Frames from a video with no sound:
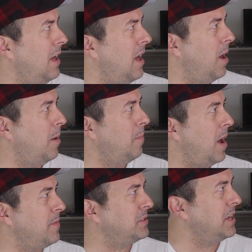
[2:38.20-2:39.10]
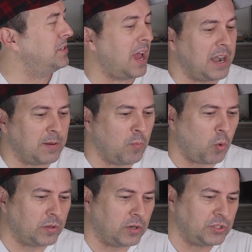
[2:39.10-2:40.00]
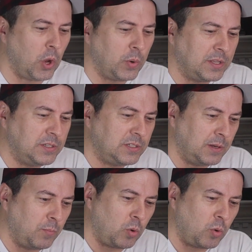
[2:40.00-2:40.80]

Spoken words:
Obviously, it's adding more little tokens and